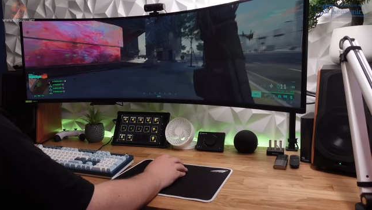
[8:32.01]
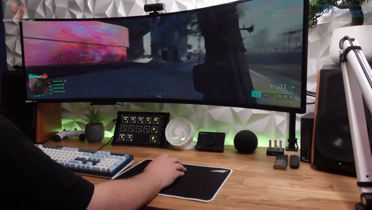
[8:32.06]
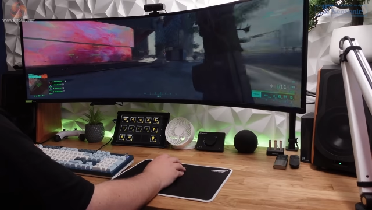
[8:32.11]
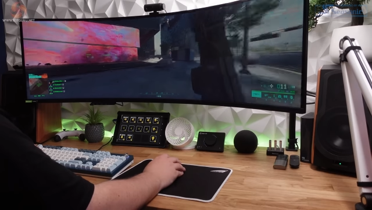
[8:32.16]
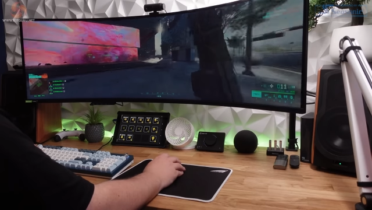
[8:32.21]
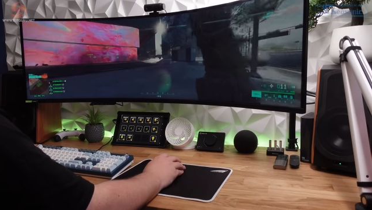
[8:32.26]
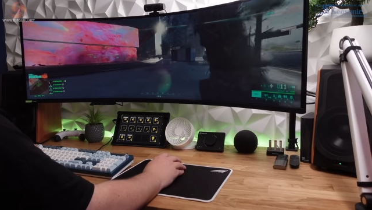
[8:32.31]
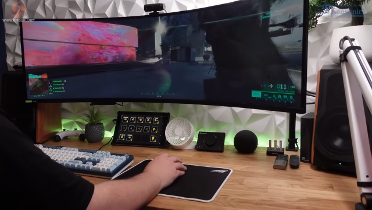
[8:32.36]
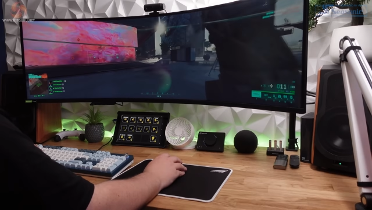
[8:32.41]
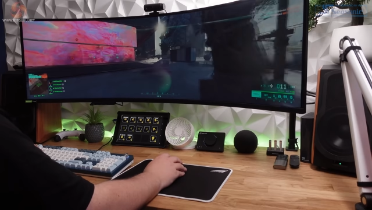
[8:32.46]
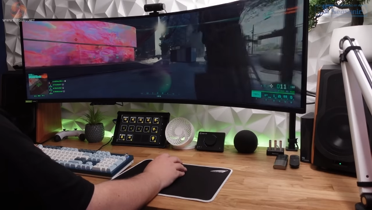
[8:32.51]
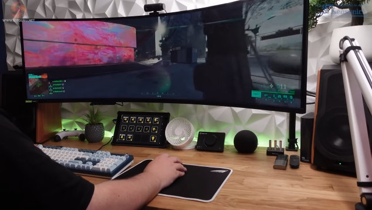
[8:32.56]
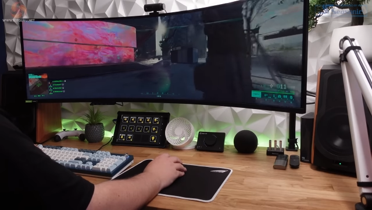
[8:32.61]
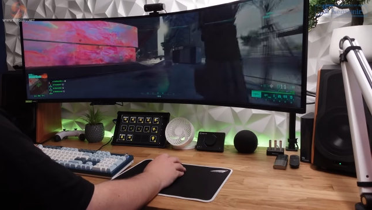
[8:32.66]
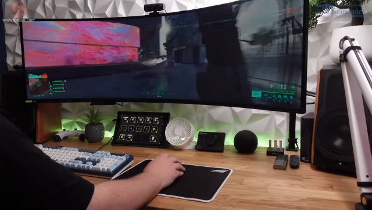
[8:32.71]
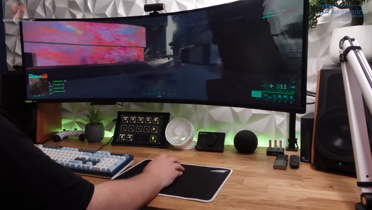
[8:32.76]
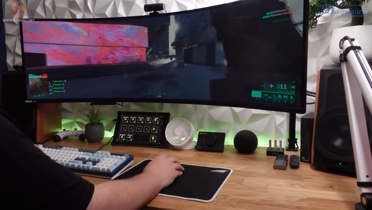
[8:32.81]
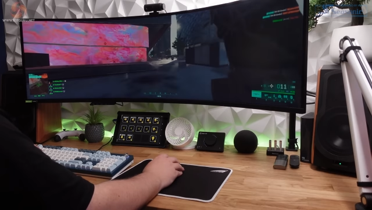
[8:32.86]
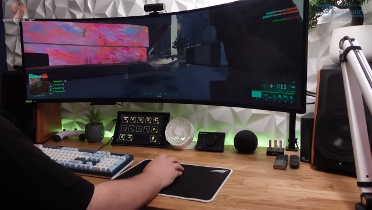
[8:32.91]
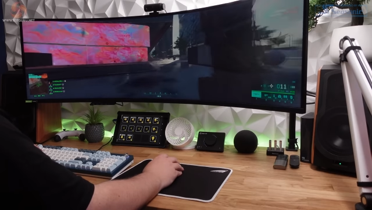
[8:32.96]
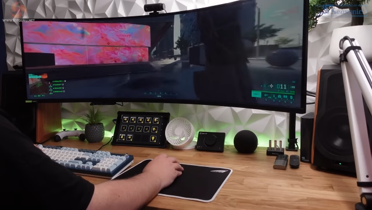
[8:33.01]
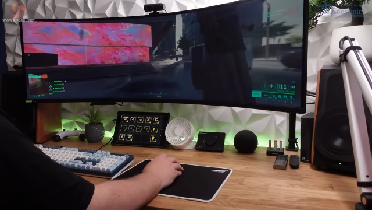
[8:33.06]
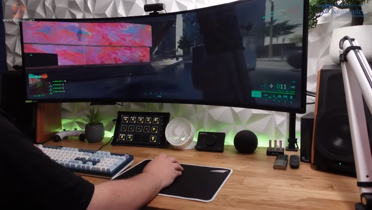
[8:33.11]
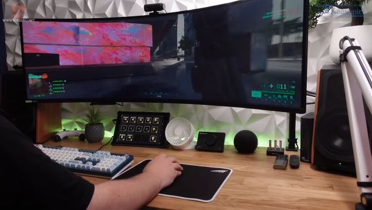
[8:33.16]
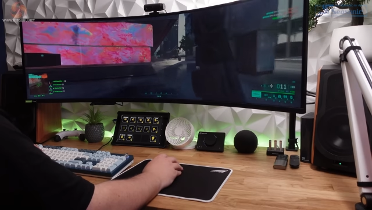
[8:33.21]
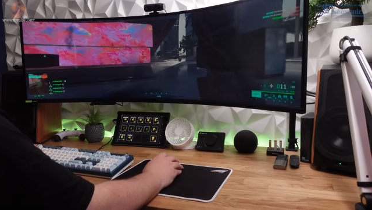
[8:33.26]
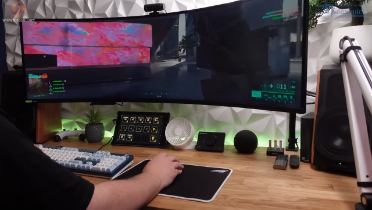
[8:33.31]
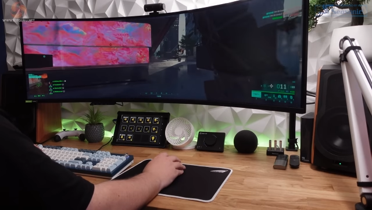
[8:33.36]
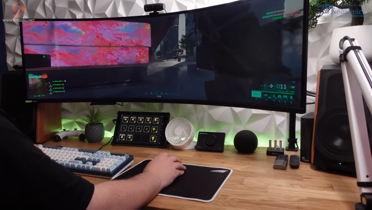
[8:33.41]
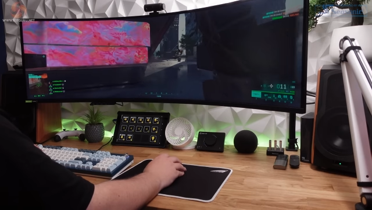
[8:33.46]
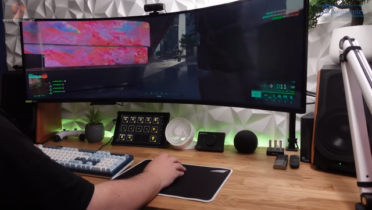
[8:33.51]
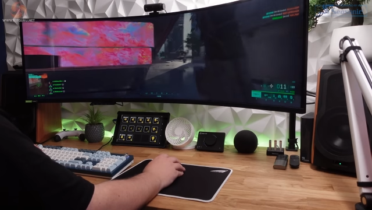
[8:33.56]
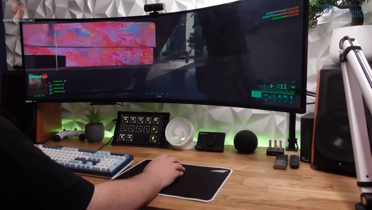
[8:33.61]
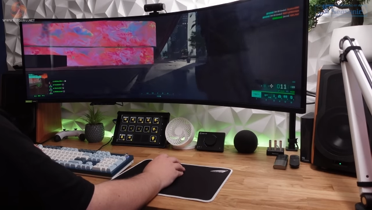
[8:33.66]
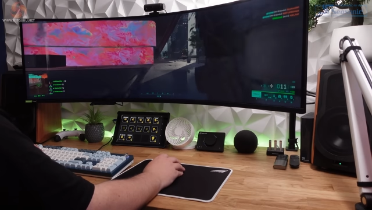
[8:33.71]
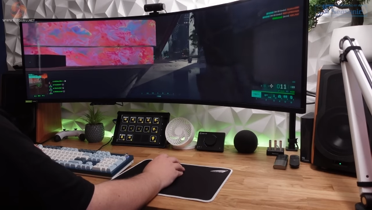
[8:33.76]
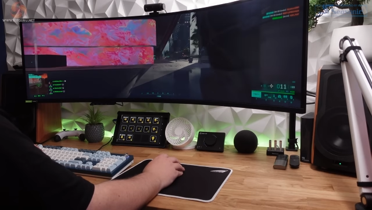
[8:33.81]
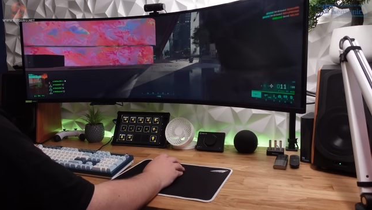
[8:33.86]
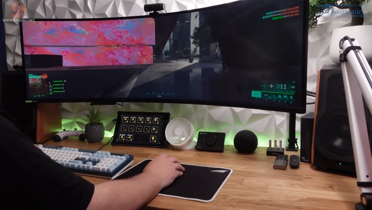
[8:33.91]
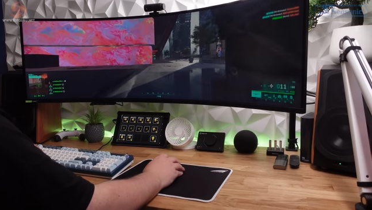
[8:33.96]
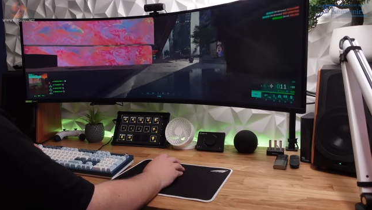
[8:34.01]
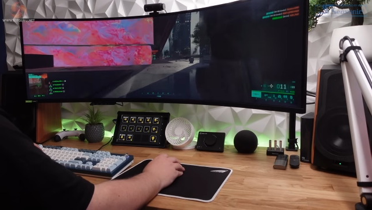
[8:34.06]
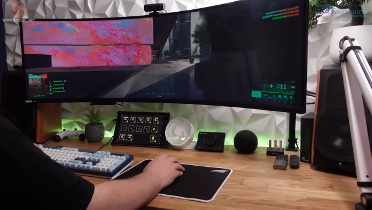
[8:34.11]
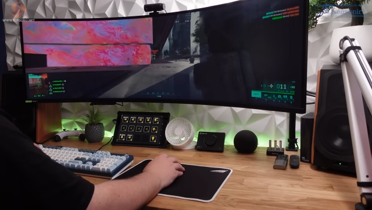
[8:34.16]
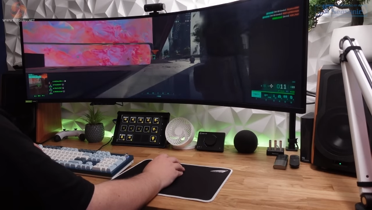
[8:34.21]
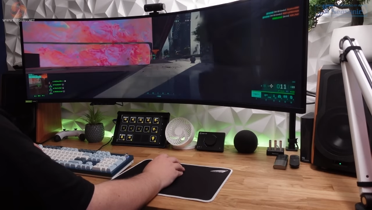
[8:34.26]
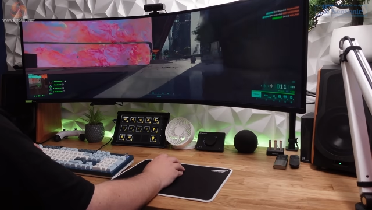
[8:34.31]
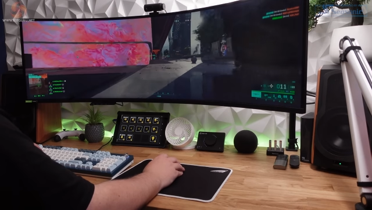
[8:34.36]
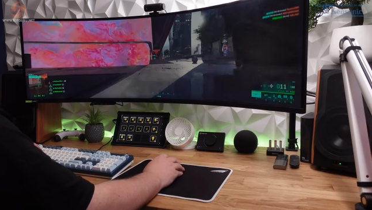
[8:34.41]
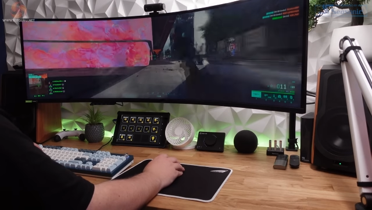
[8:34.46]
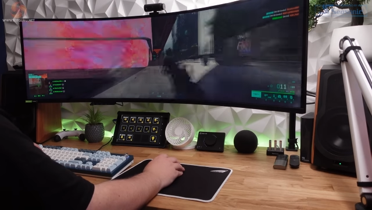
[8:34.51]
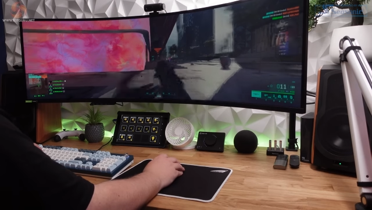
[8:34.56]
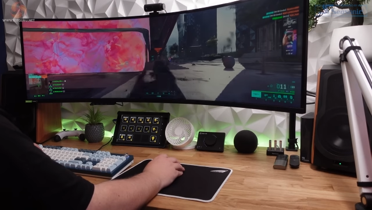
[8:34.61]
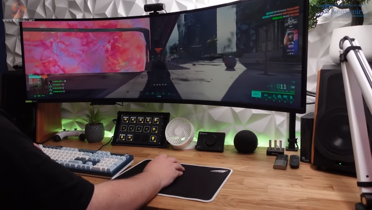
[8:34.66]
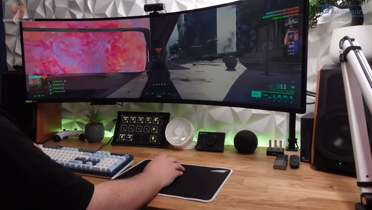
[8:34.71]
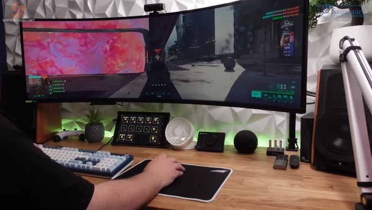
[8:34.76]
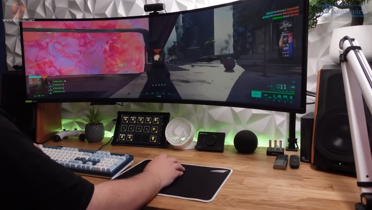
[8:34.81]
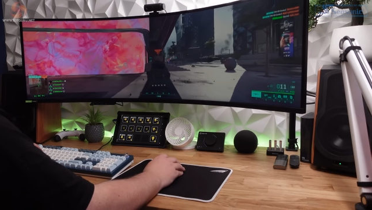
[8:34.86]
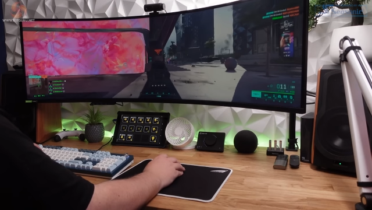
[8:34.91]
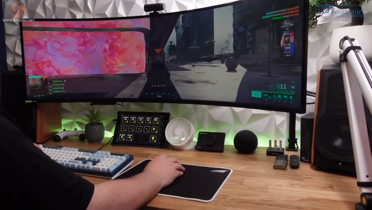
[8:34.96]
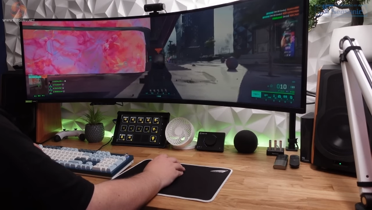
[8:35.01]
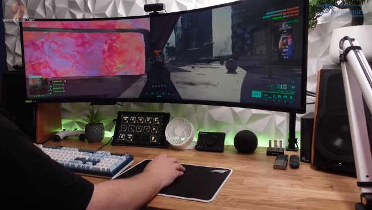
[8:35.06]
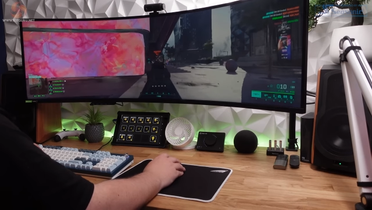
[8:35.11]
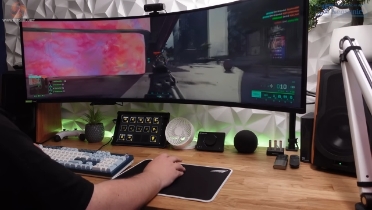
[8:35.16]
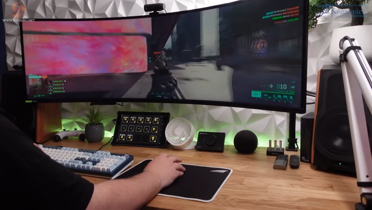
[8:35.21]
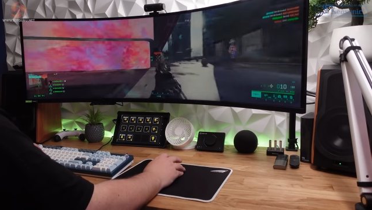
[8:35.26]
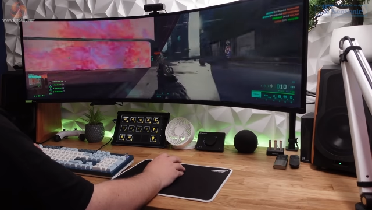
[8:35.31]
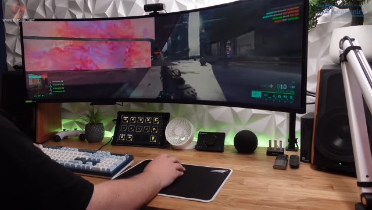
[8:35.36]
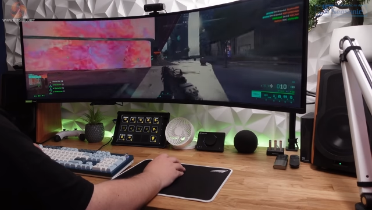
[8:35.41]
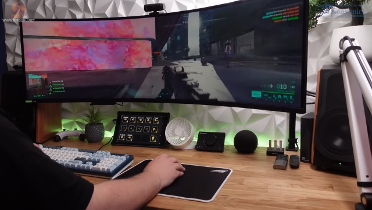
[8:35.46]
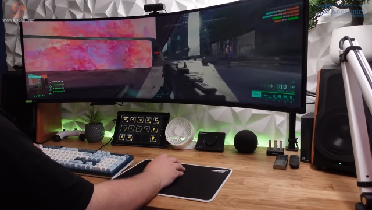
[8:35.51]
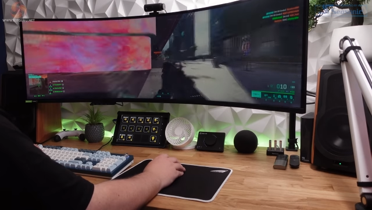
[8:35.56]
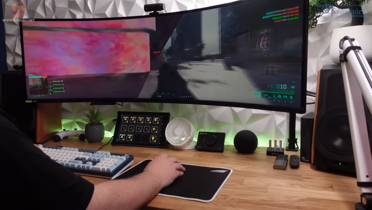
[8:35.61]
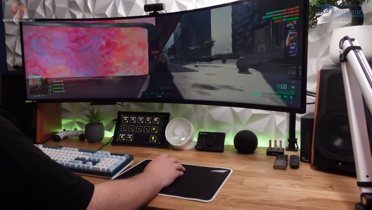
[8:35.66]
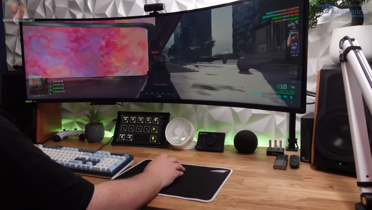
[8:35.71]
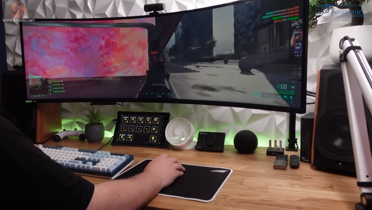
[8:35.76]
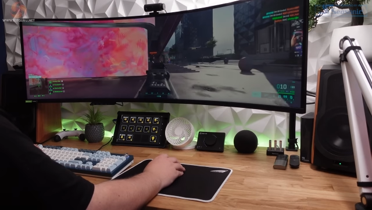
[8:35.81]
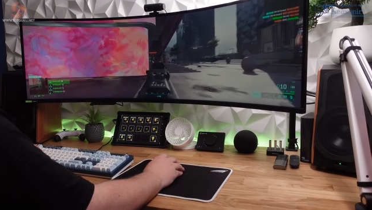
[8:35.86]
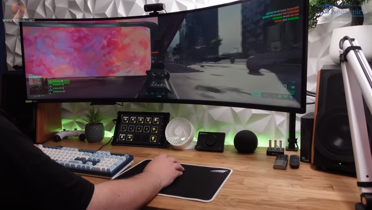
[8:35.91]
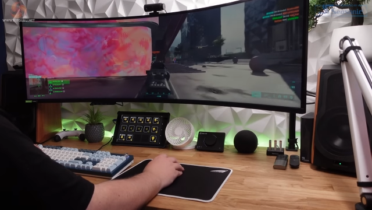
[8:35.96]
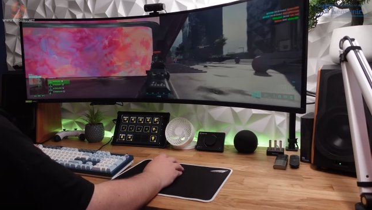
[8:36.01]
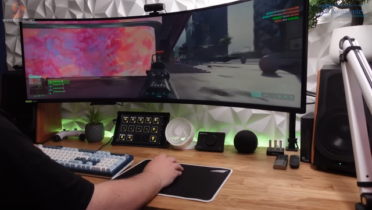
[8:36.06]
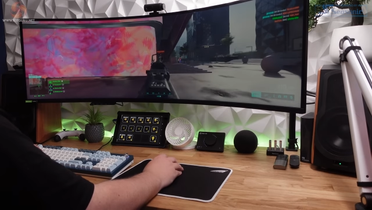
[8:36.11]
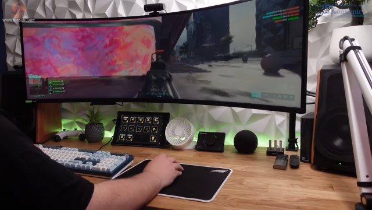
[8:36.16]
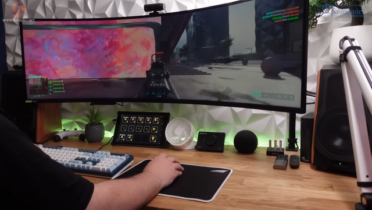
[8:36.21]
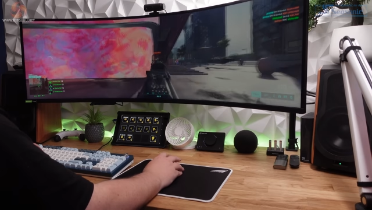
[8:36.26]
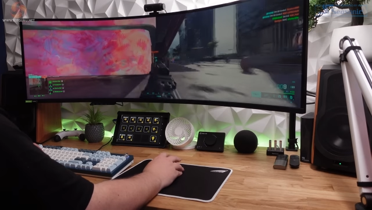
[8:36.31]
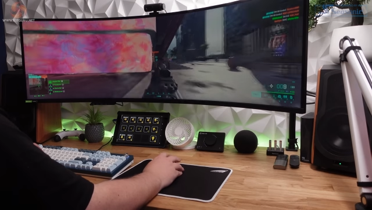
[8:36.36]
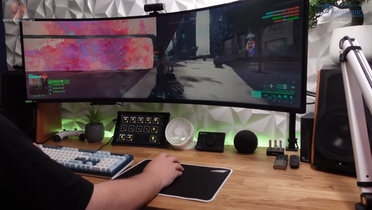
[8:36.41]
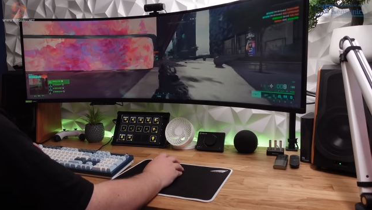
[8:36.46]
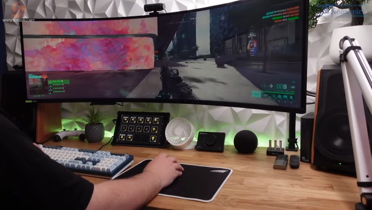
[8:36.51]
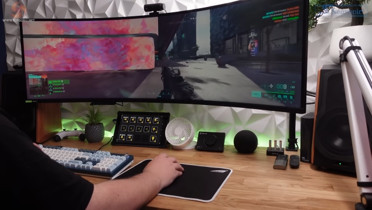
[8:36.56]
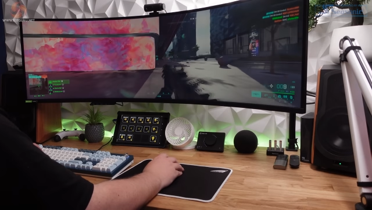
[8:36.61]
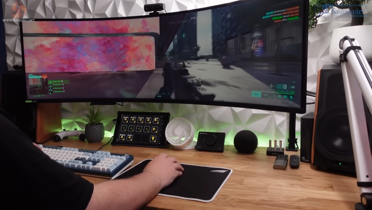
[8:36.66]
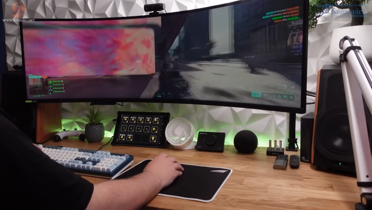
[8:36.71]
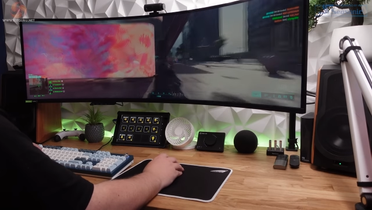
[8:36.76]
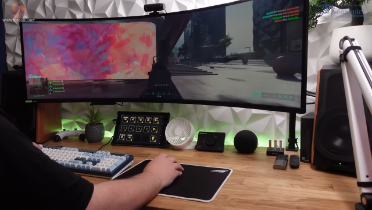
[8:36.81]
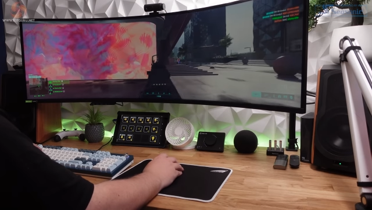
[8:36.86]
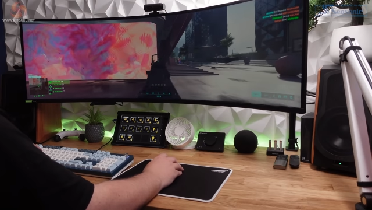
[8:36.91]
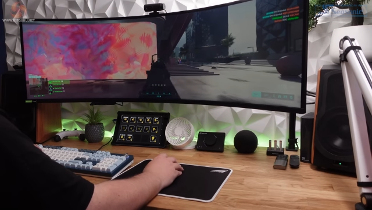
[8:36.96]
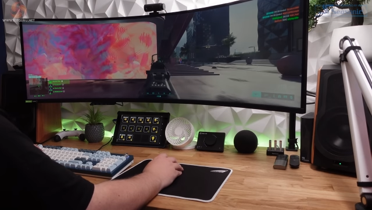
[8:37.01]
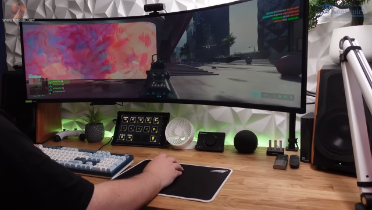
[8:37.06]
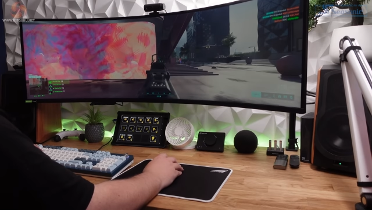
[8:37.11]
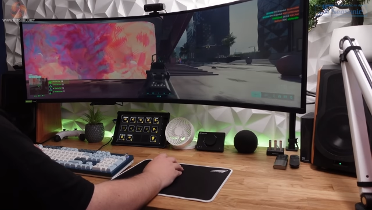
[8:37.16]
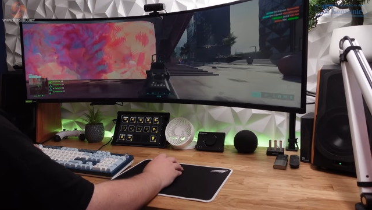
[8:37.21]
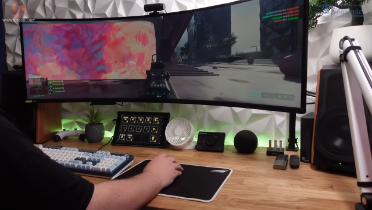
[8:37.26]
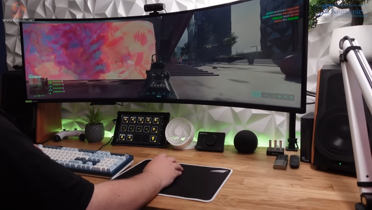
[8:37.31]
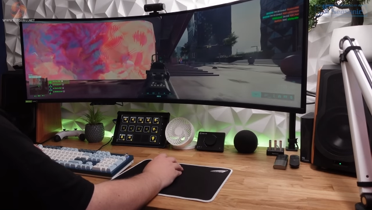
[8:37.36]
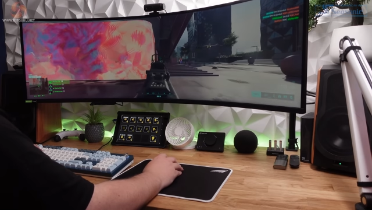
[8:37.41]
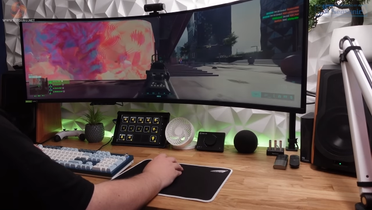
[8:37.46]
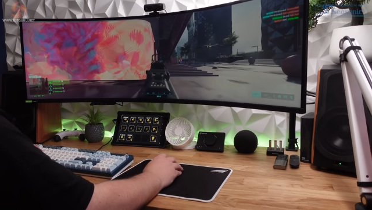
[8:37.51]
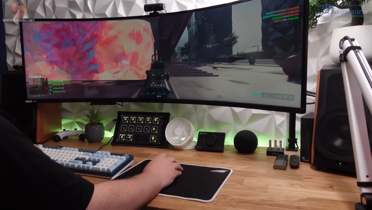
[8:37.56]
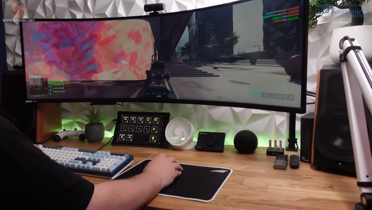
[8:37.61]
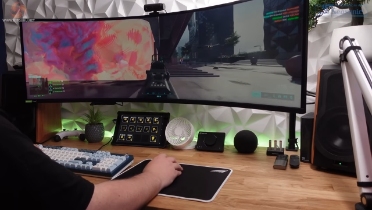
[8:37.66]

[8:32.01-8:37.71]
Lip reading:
No face is visible, so there are no lips to read.